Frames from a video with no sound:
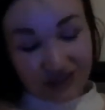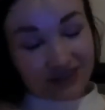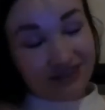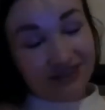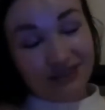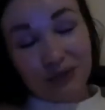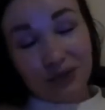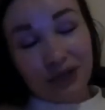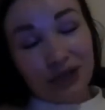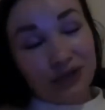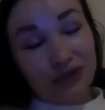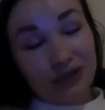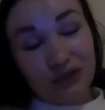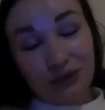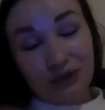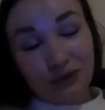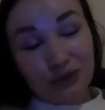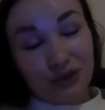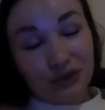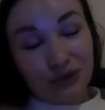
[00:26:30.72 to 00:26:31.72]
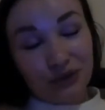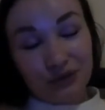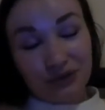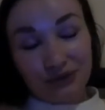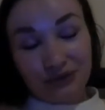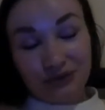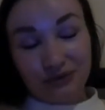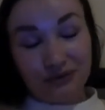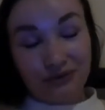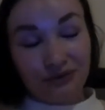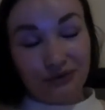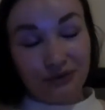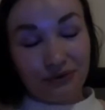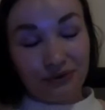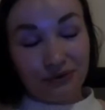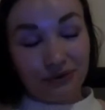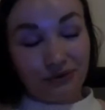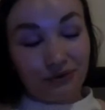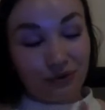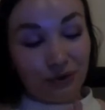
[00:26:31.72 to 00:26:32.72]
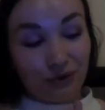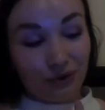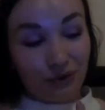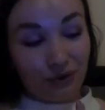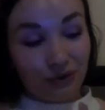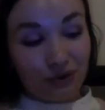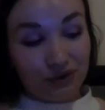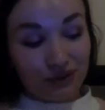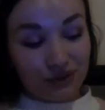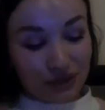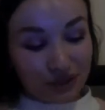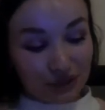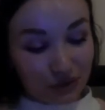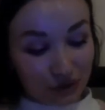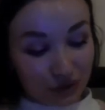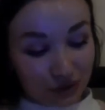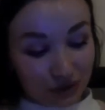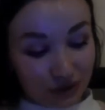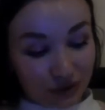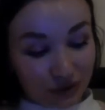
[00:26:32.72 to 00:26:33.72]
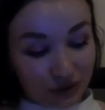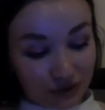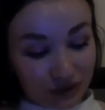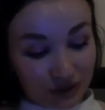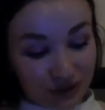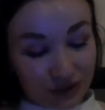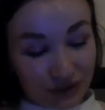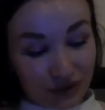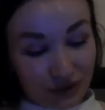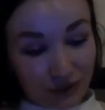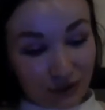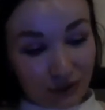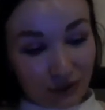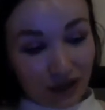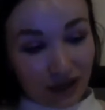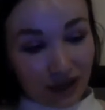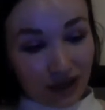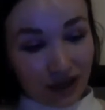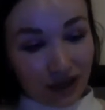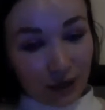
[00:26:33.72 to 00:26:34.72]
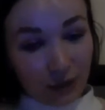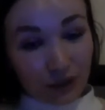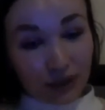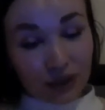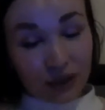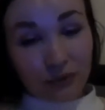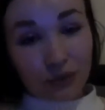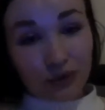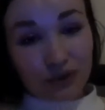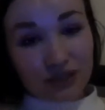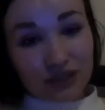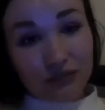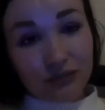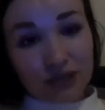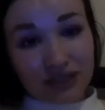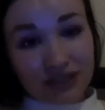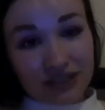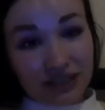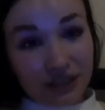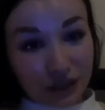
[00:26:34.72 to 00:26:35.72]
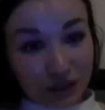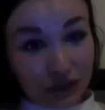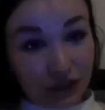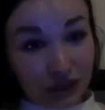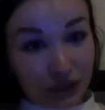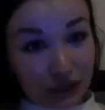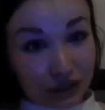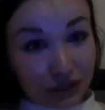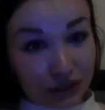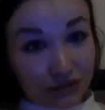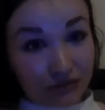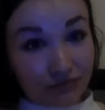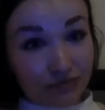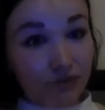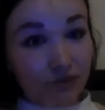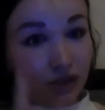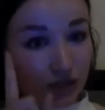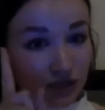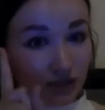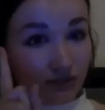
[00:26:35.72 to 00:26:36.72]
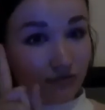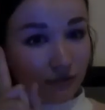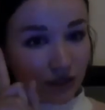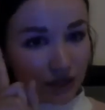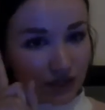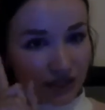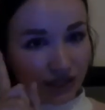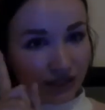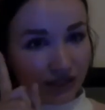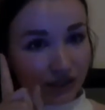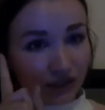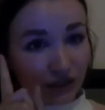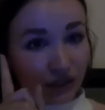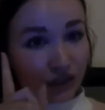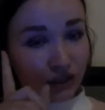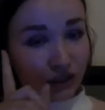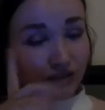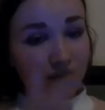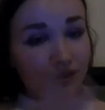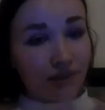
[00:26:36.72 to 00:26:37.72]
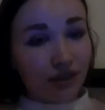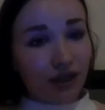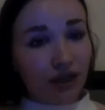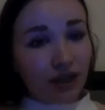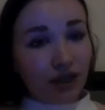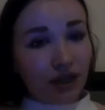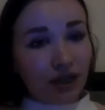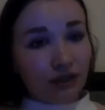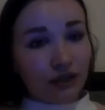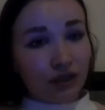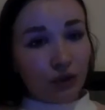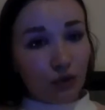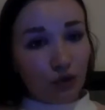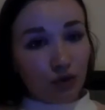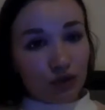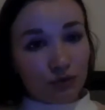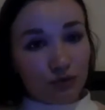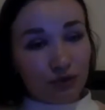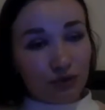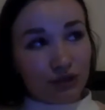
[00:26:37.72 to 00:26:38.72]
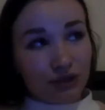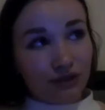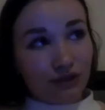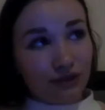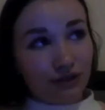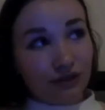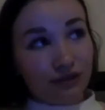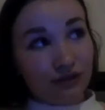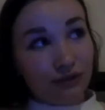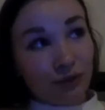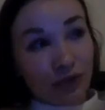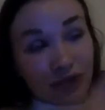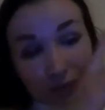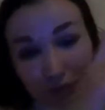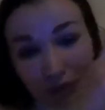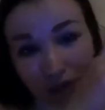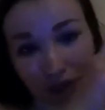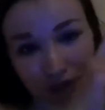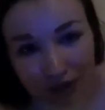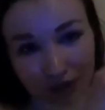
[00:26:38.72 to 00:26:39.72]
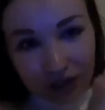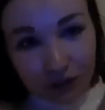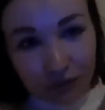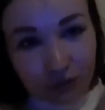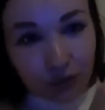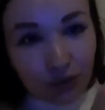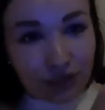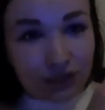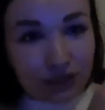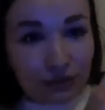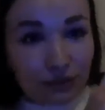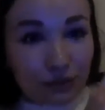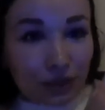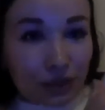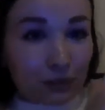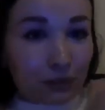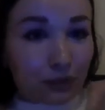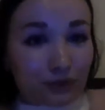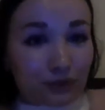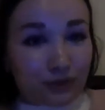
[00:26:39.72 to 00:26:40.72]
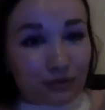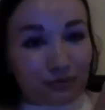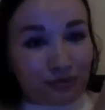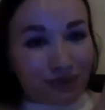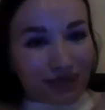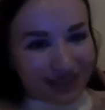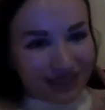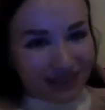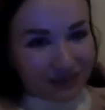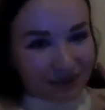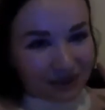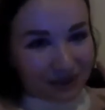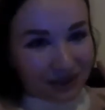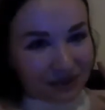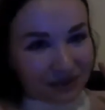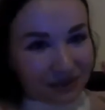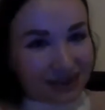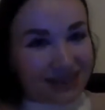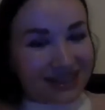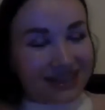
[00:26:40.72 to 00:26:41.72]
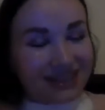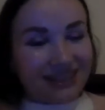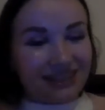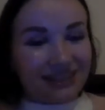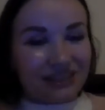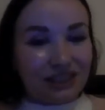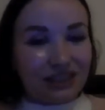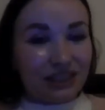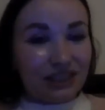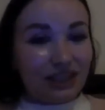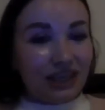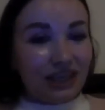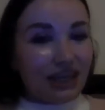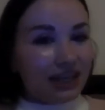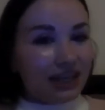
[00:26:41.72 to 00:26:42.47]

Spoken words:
we're so short for the radiographers. So when I was in my second year, just the second year, hospital where I'm currently working, where I was on placement in my second year,